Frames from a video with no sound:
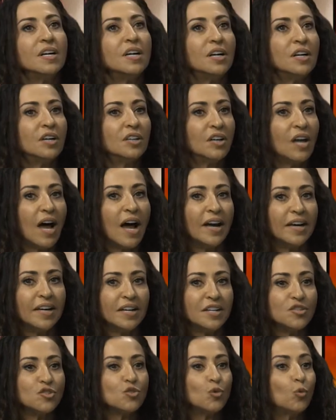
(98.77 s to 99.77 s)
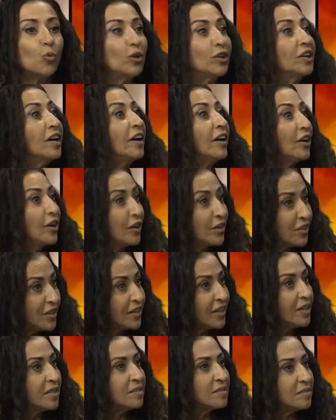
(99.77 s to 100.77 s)
clients who
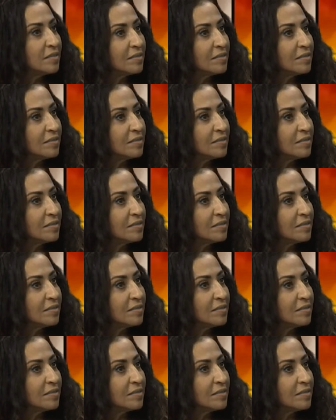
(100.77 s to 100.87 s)
inherited